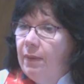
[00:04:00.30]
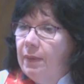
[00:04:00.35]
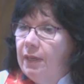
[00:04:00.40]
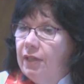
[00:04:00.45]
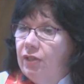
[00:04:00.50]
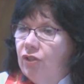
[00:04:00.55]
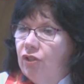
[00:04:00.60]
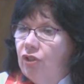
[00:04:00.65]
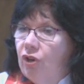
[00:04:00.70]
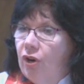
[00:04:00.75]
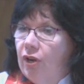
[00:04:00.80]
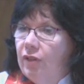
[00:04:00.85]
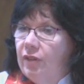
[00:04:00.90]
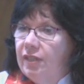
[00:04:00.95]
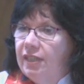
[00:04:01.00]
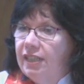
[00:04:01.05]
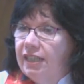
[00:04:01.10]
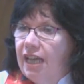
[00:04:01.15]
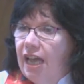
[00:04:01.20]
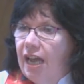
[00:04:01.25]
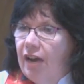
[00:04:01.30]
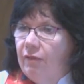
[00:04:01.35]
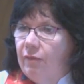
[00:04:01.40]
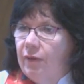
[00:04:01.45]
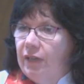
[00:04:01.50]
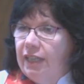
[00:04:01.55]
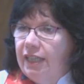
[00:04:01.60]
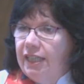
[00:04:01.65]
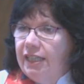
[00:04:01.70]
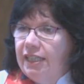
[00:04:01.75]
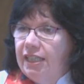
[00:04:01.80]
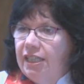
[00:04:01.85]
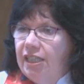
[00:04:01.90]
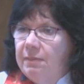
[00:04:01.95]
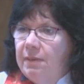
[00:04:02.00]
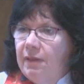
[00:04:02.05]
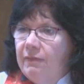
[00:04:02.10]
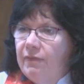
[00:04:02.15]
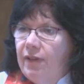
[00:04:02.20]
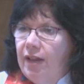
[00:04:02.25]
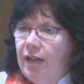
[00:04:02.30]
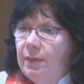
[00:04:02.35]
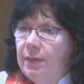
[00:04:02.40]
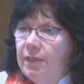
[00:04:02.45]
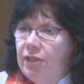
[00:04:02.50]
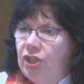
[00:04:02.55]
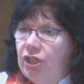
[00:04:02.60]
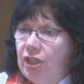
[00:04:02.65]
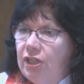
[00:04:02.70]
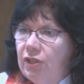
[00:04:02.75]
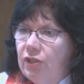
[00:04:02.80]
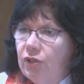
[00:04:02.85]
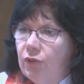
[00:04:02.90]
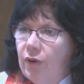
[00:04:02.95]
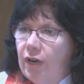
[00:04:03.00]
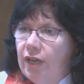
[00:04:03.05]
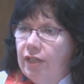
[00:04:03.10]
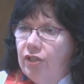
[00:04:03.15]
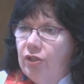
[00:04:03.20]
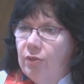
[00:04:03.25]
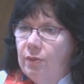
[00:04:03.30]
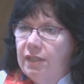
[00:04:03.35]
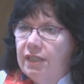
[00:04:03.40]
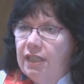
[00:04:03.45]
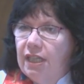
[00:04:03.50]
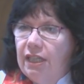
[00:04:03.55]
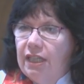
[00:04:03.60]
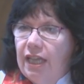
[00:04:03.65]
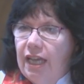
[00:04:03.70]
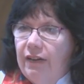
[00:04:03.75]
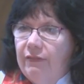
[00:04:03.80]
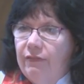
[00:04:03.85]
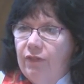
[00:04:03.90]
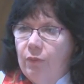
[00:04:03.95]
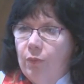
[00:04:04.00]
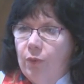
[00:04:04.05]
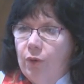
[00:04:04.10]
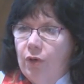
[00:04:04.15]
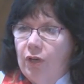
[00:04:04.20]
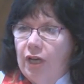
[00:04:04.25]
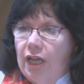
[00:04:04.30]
a star in the sky, really, is it? It's about following Jesus Christ, who is the light of the world,